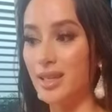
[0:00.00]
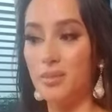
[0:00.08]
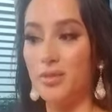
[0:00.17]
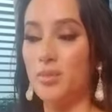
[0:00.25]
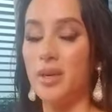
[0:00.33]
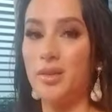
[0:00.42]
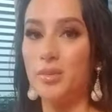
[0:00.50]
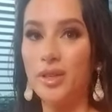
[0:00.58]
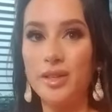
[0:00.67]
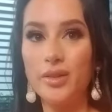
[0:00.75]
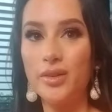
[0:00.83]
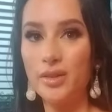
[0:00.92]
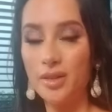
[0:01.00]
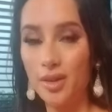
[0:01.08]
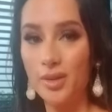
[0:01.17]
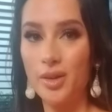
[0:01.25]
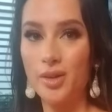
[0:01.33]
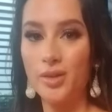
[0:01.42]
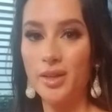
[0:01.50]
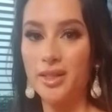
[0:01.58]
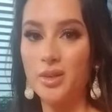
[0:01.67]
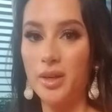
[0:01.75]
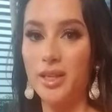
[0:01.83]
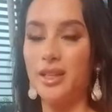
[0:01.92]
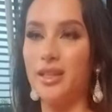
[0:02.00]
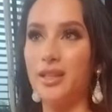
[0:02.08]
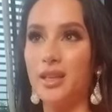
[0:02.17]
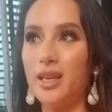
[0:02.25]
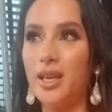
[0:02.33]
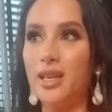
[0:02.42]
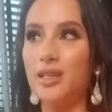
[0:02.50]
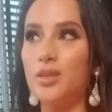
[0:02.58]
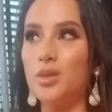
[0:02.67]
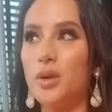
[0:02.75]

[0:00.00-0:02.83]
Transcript: some of you may well not know. In 2014,